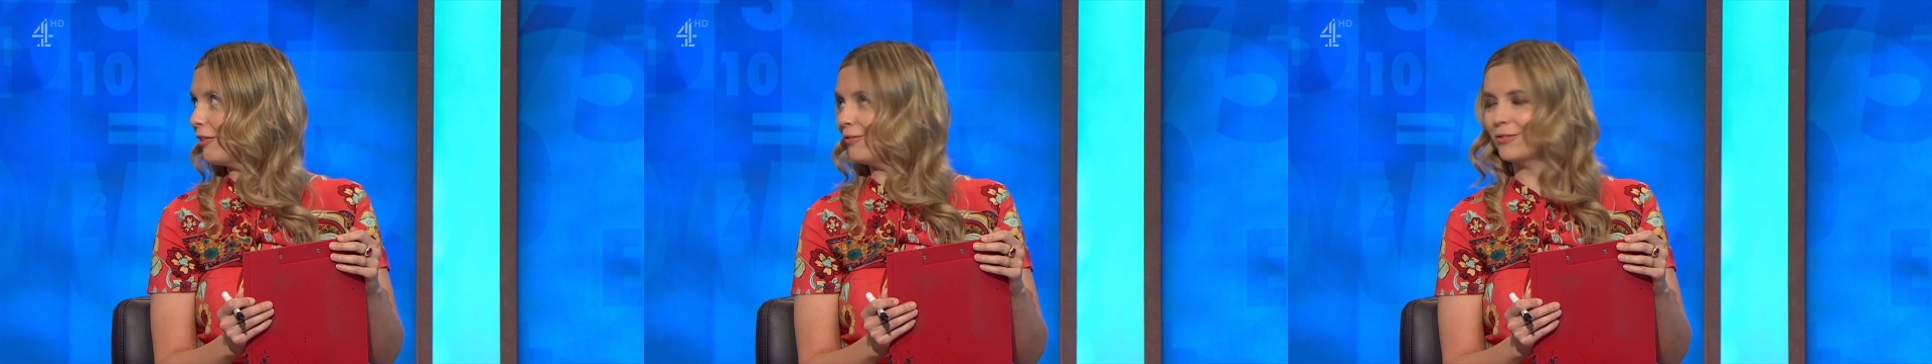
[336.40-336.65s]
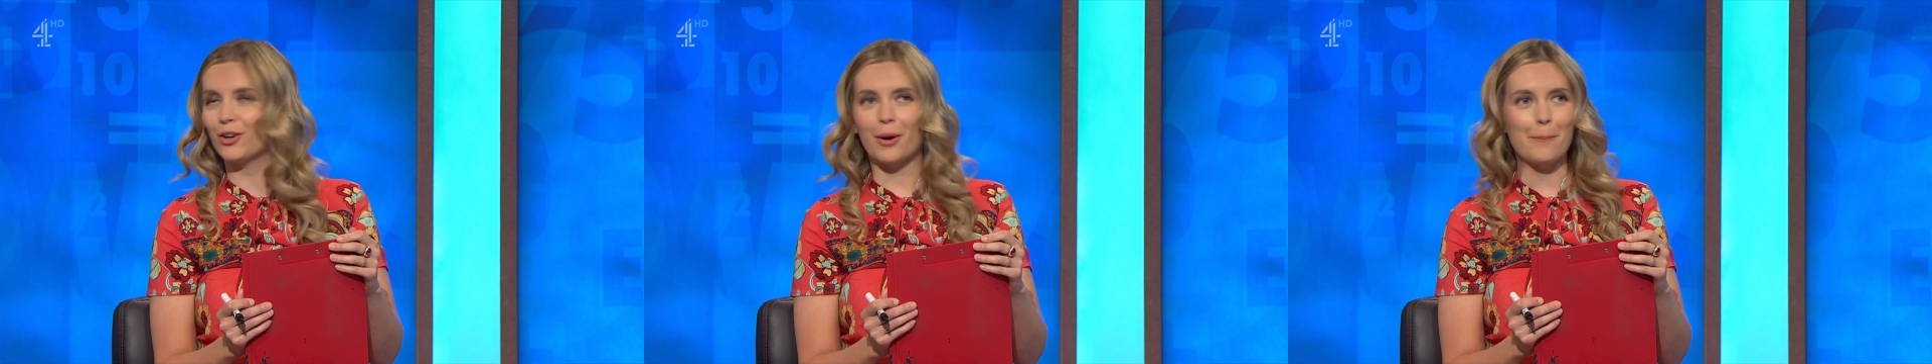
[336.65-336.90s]
I've
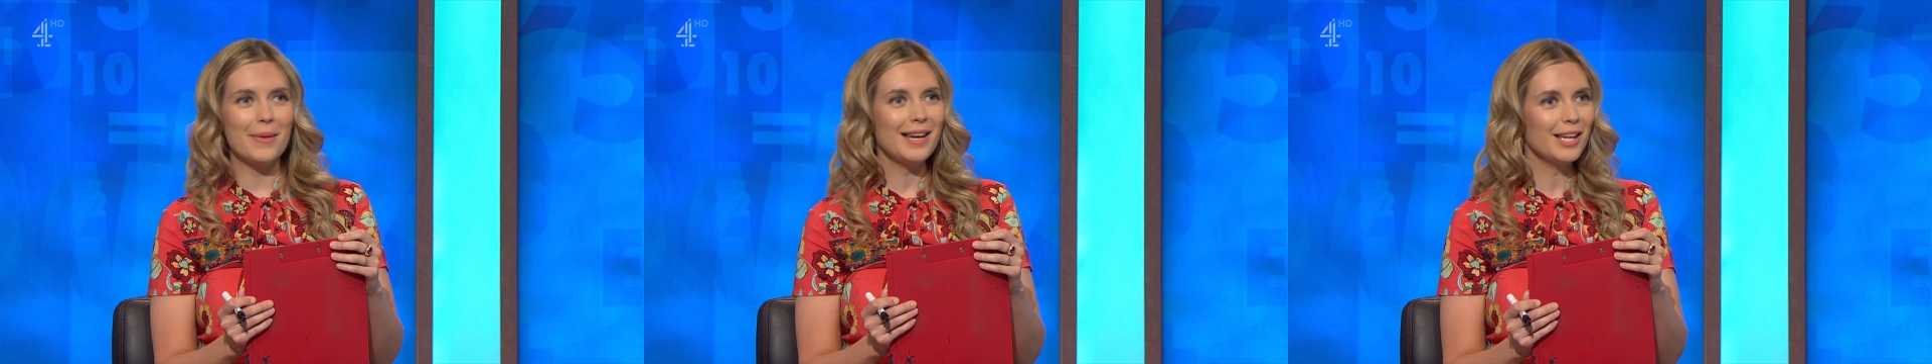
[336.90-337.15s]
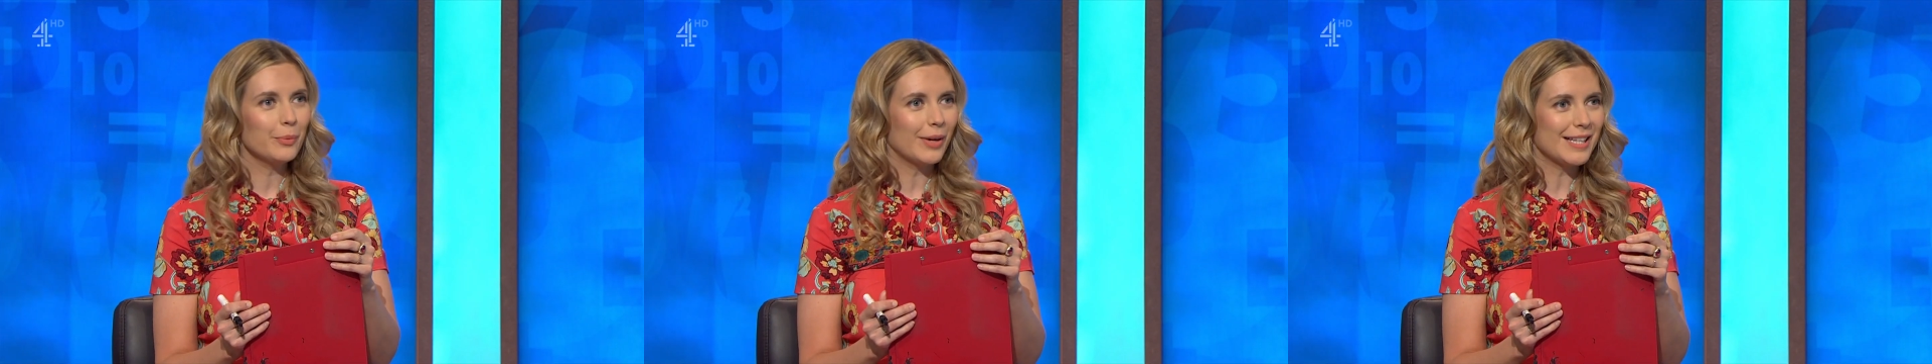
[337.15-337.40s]
got a
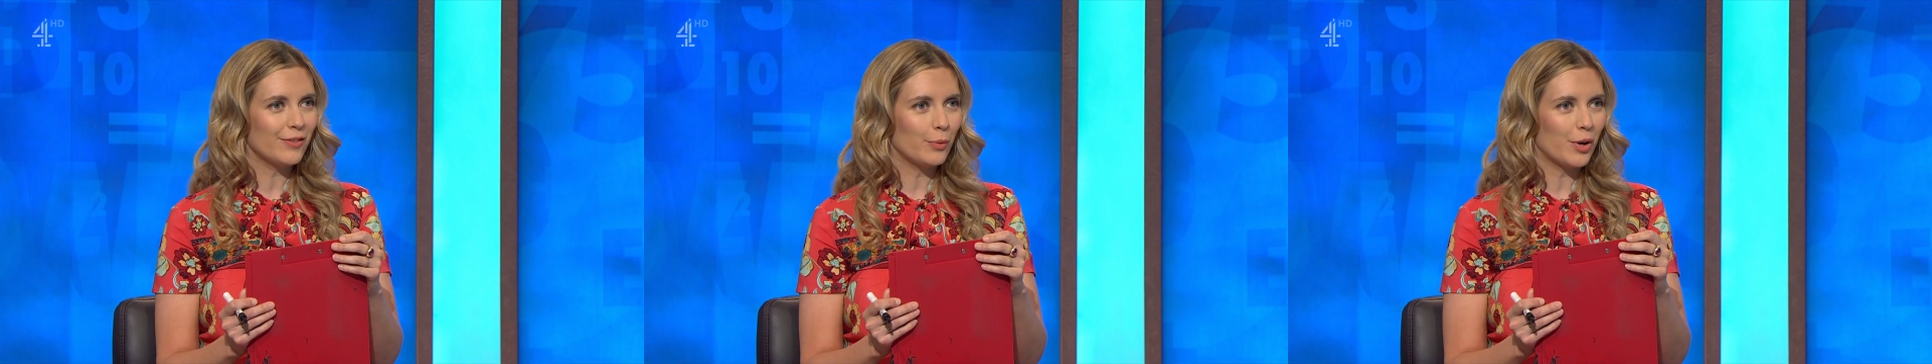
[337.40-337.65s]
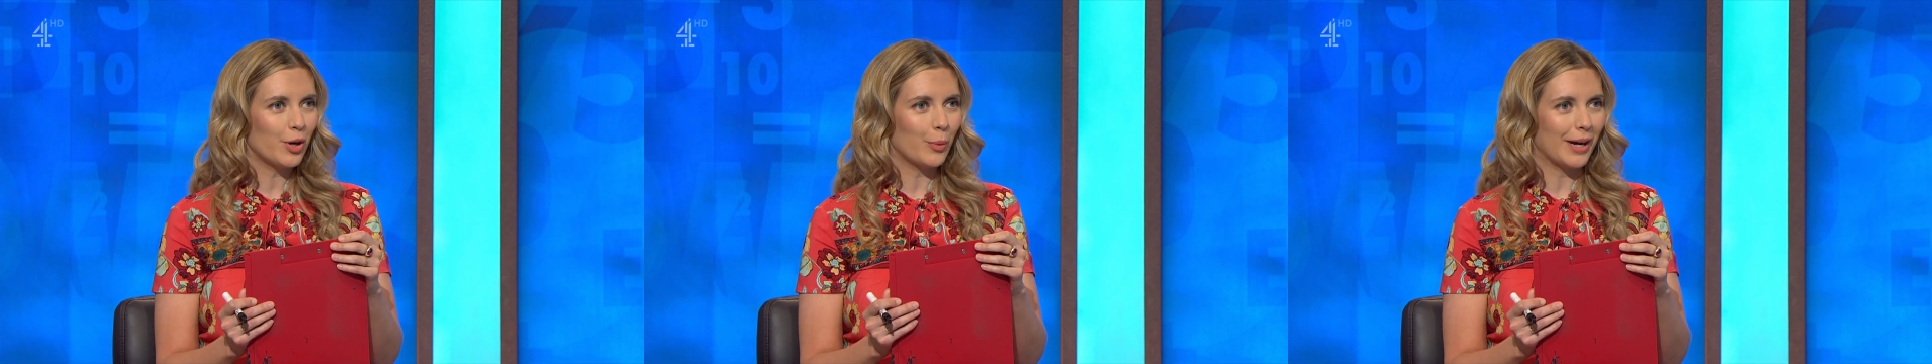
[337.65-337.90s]
million ways for
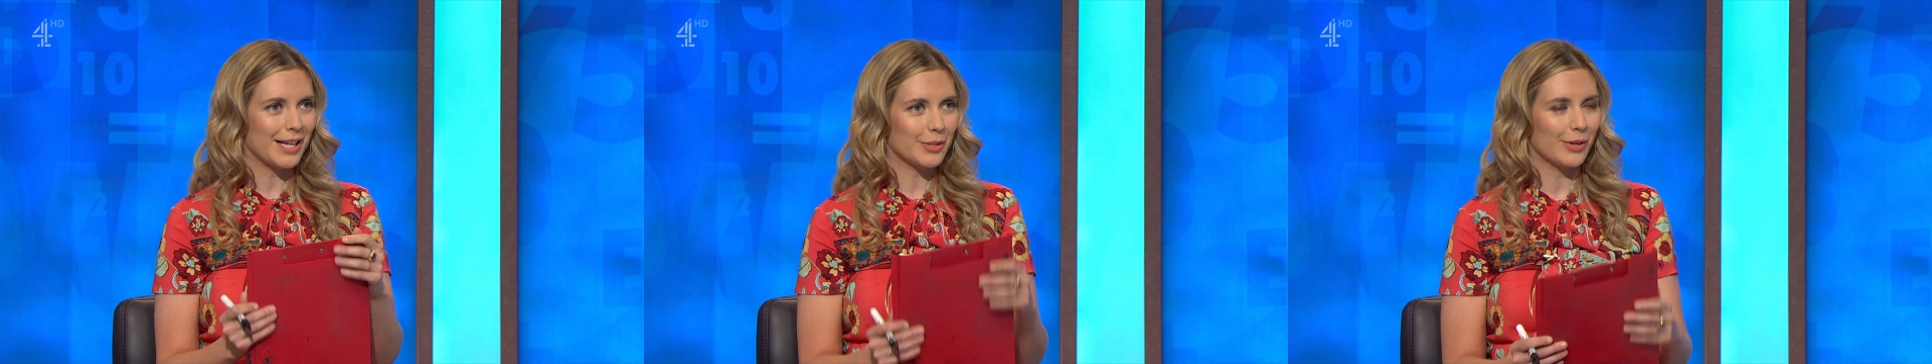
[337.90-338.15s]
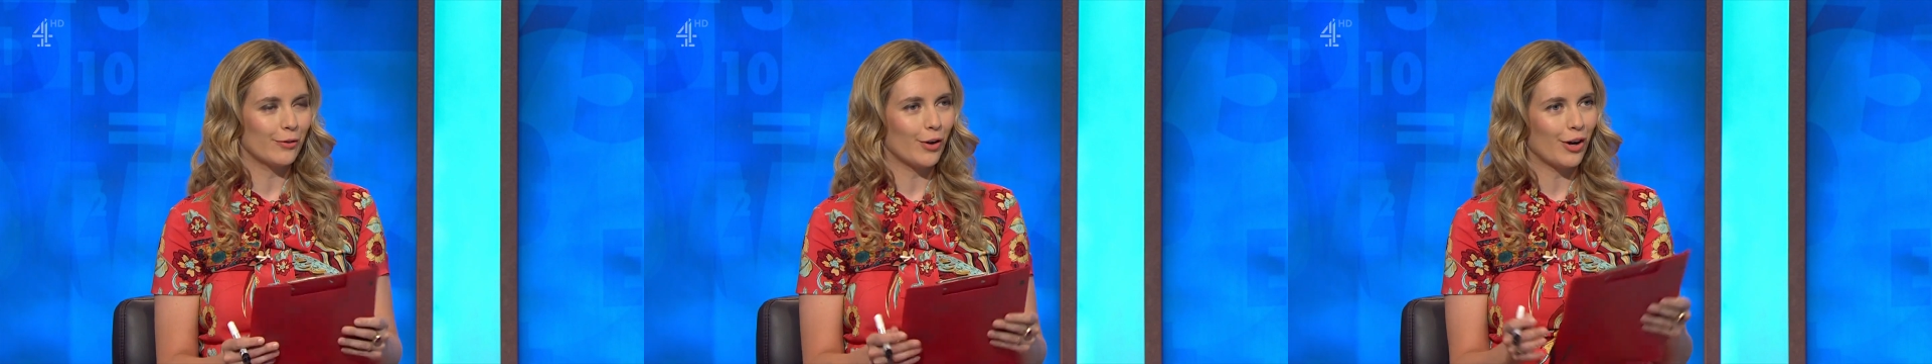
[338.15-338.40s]
one away, so
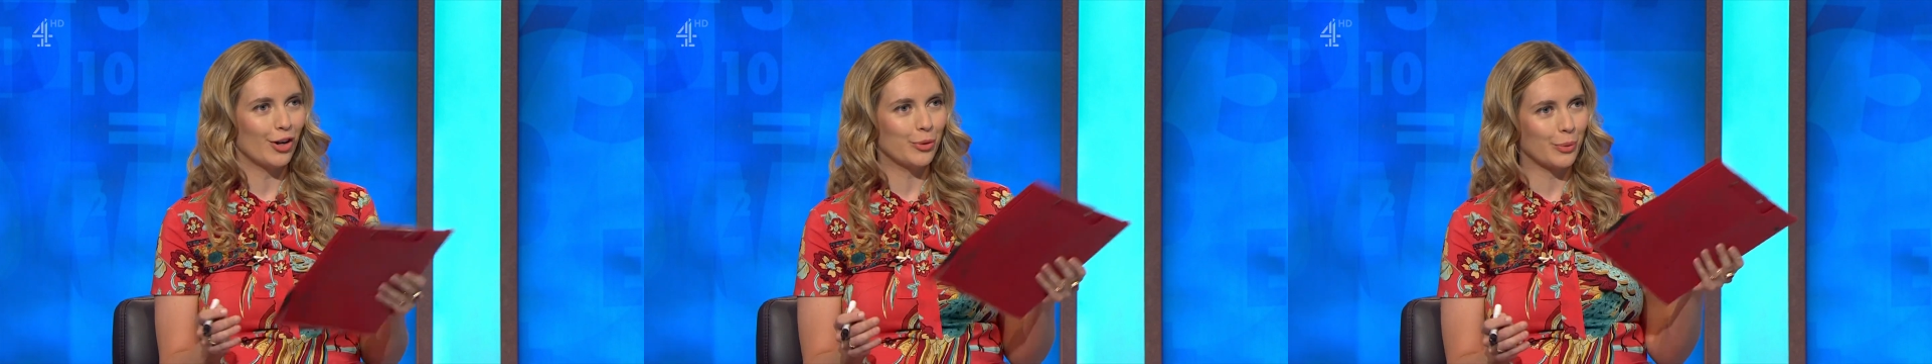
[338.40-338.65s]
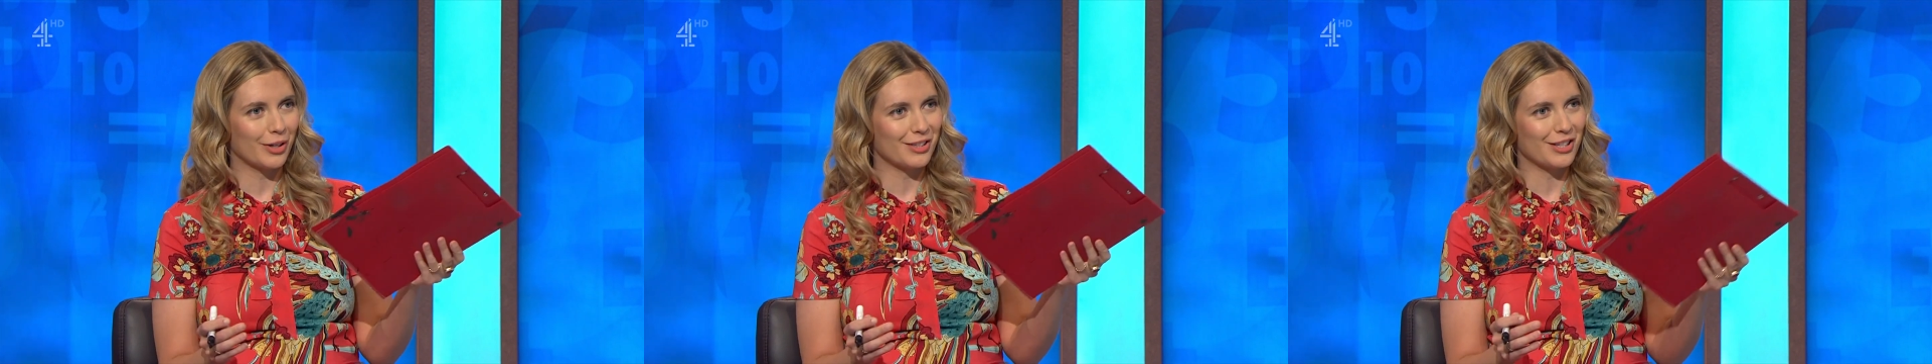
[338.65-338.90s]
I've got
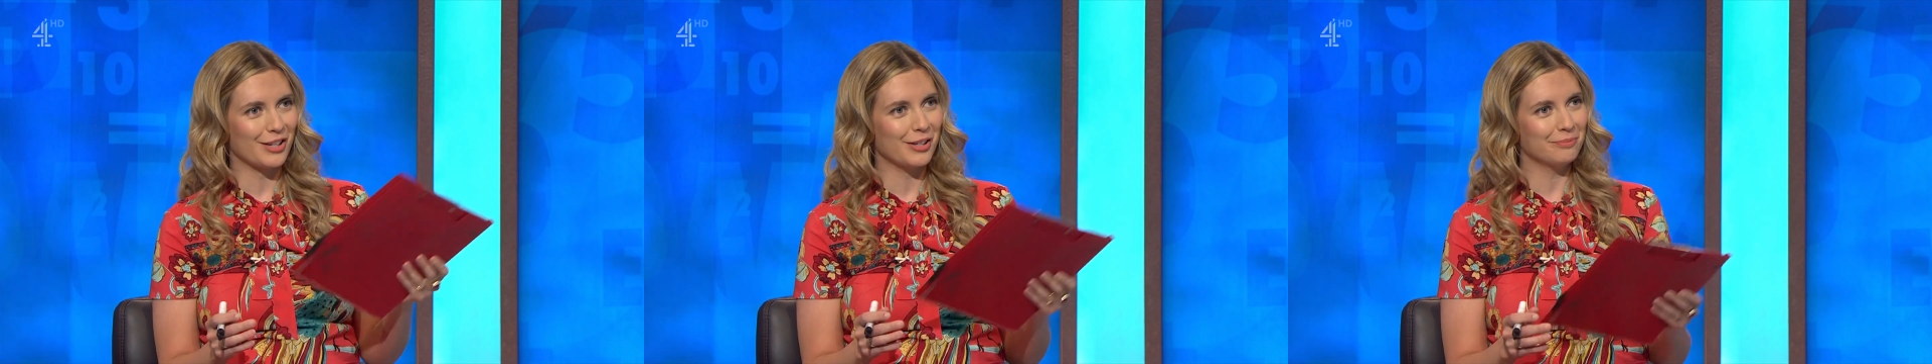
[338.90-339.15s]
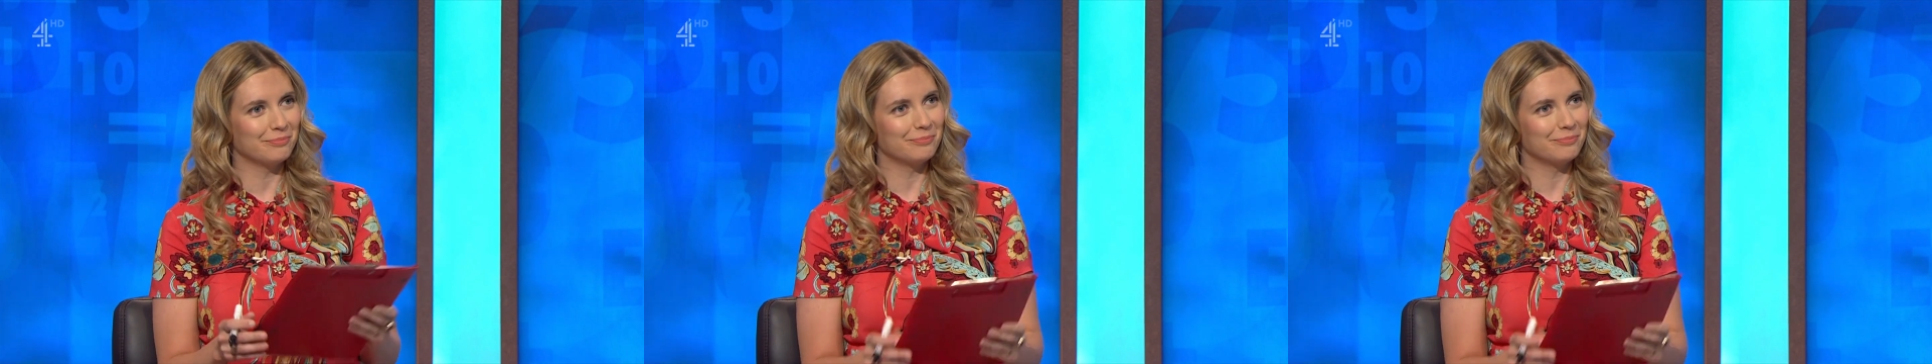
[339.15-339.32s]
homework tonight.